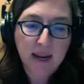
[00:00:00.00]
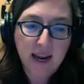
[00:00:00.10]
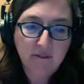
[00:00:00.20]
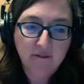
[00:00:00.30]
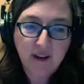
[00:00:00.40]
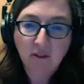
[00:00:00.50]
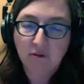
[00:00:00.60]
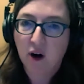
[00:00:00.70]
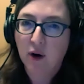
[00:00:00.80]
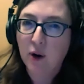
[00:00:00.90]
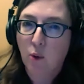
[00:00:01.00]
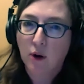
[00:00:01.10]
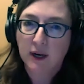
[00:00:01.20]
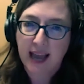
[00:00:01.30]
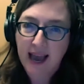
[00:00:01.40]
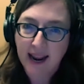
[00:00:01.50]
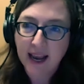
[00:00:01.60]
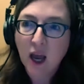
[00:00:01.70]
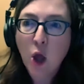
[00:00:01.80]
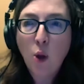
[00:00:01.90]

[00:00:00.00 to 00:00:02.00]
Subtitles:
It felt very organic.